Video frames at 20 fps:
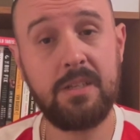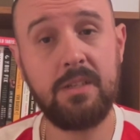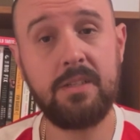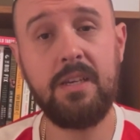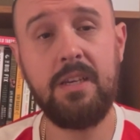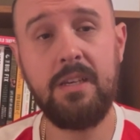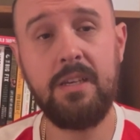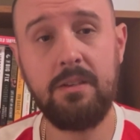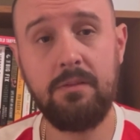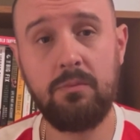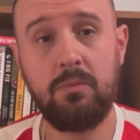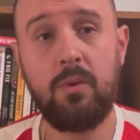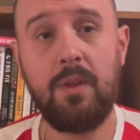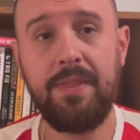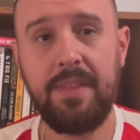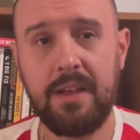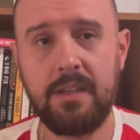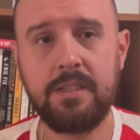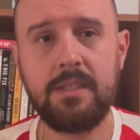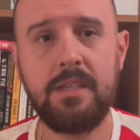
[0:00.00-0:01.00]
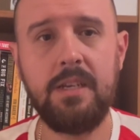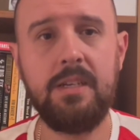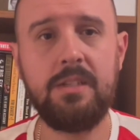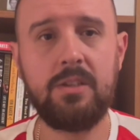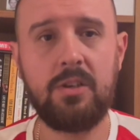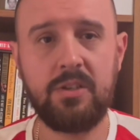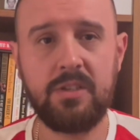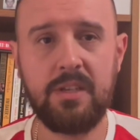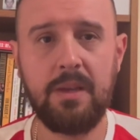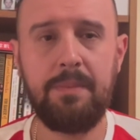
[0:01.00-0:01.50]
One thing I'll say is
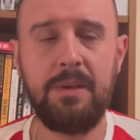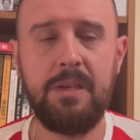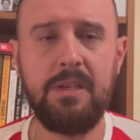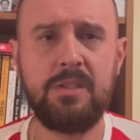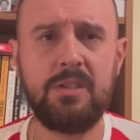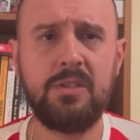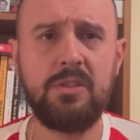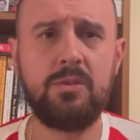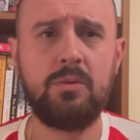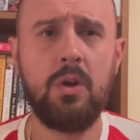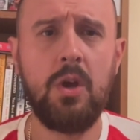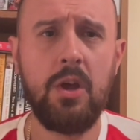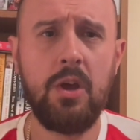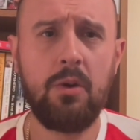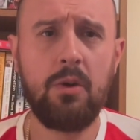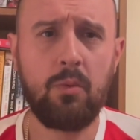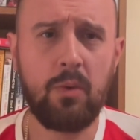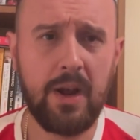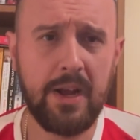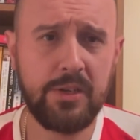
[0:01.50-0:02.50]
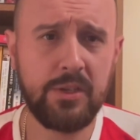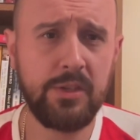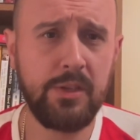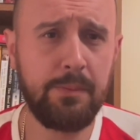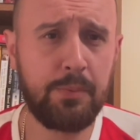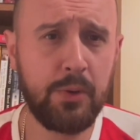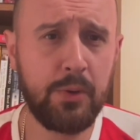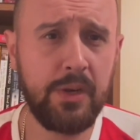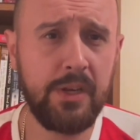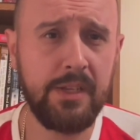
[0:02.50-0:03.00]
our set pieces were actually
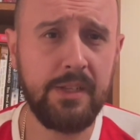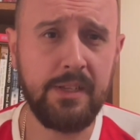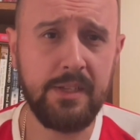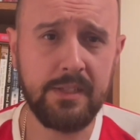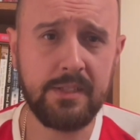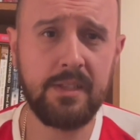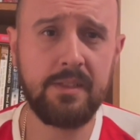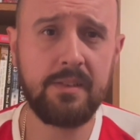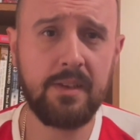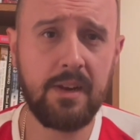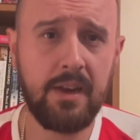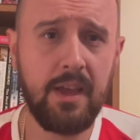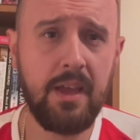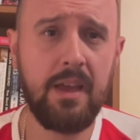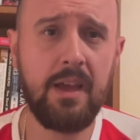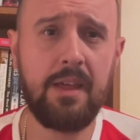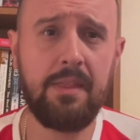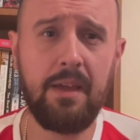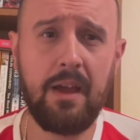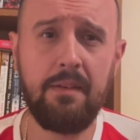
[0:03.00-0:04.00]
pretty decent today.